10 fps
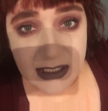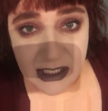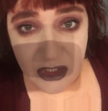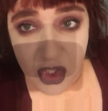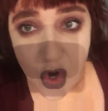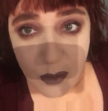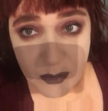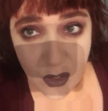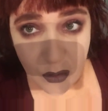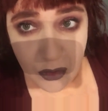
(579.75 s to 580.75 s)
the
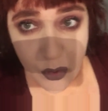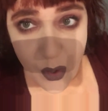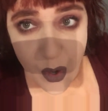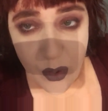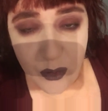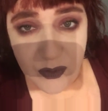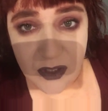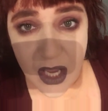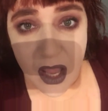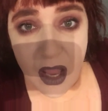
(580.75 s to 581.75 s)
Ijeoma Oluos,
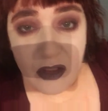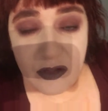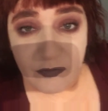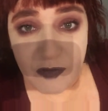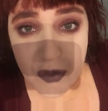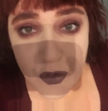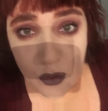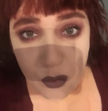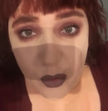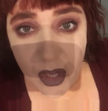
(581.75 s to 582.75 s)
The
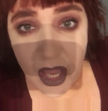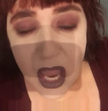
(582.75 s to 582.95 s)
View.